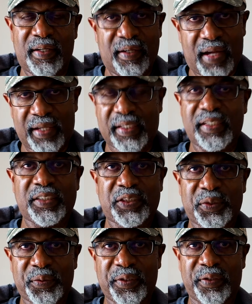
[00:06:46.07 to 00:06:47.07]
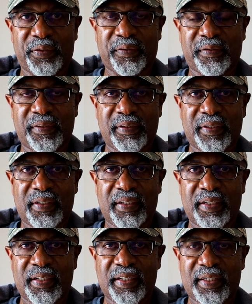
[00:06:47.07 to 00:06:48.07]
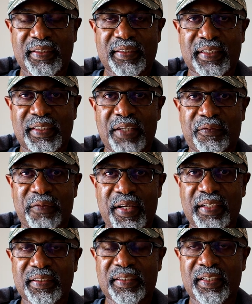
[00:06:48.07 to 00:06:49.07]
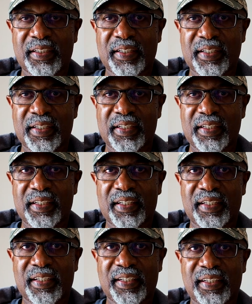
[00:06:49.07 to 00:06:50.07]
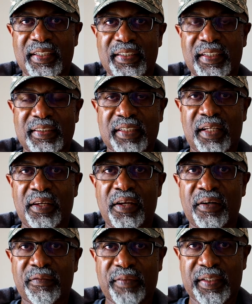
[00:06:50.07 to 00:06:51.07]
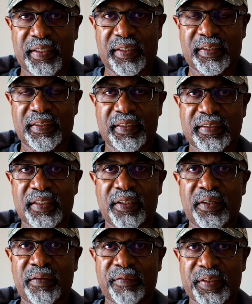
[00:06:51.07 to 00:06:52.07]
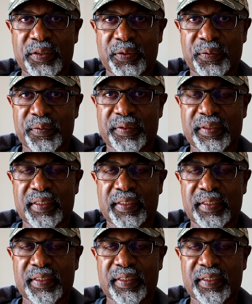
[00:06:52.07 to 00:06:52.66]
I can assure you, it's a different, it's a lovely juice.